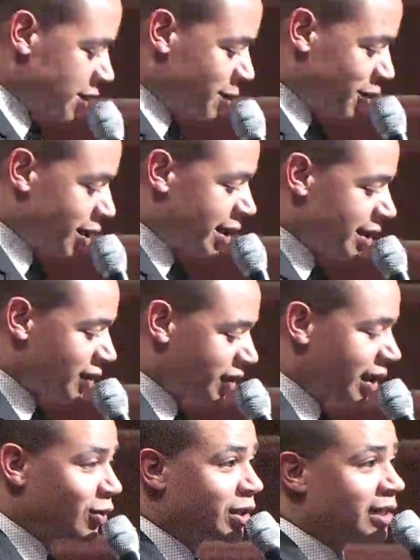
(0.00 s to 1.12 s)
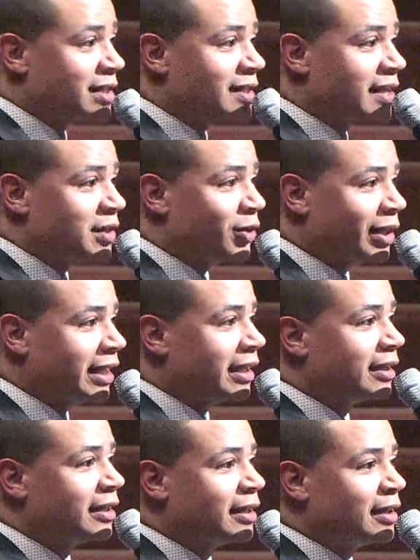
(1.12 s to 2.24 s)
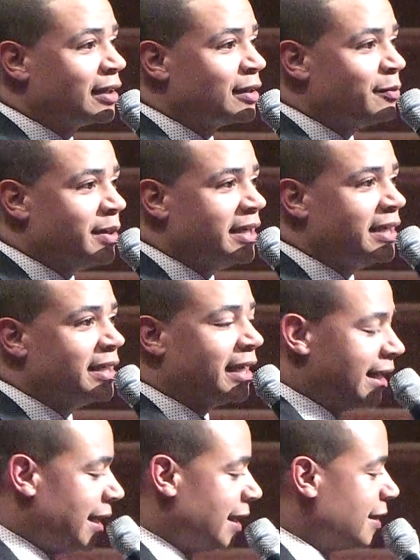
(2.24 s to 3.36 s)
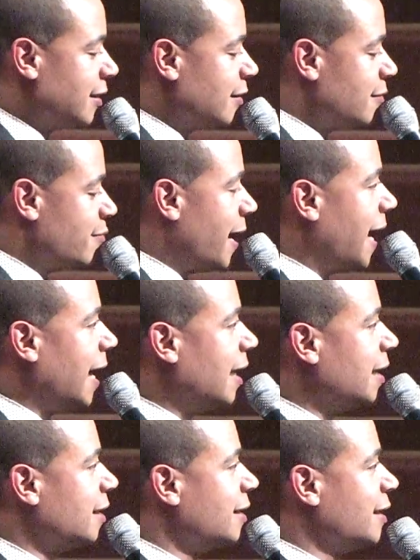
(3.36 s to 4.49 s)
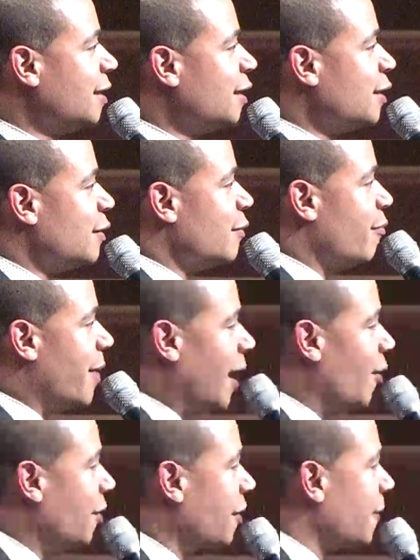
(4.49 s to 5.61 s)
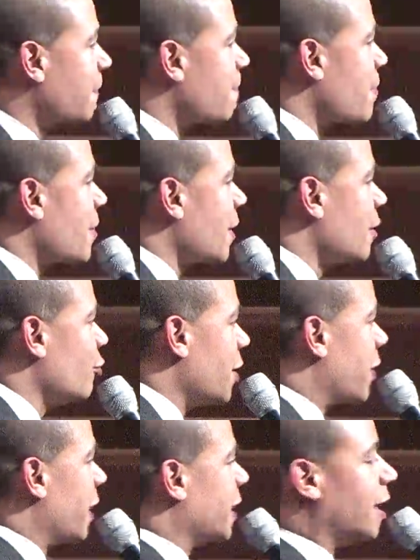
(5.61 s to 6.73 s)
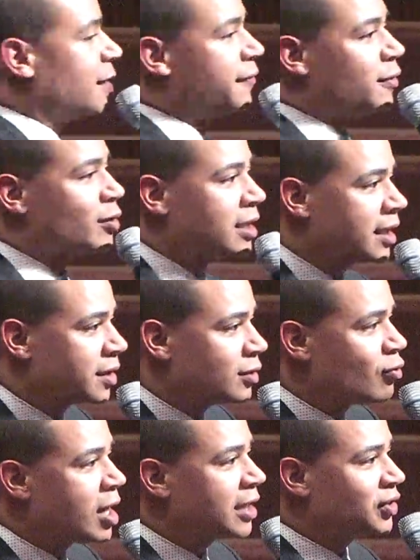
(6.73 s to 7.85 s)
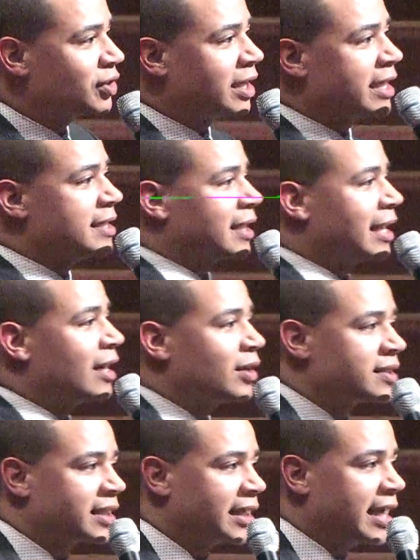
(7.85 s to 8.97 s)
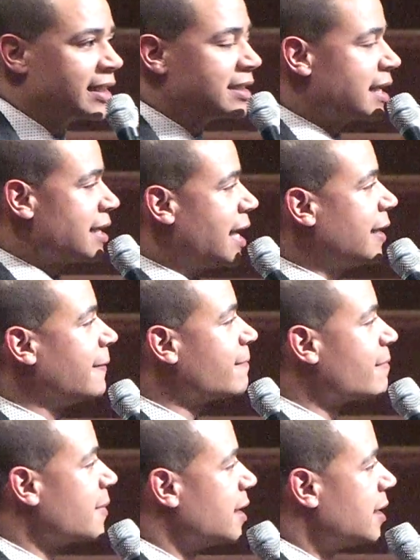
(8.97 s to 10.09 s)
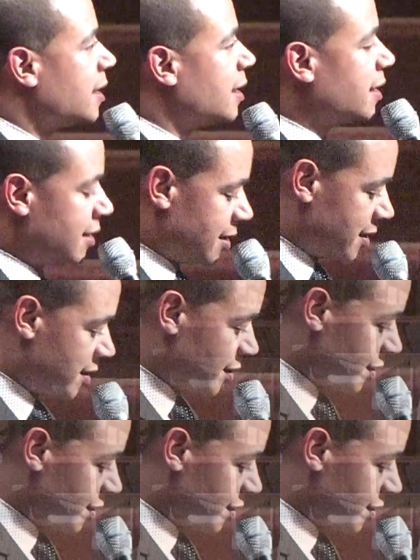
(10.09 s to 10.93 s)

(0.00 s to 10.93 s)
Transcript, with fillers: praise shall continually be in my mouth. We thank God for another watch that he's allowed us to gather tonight uh, to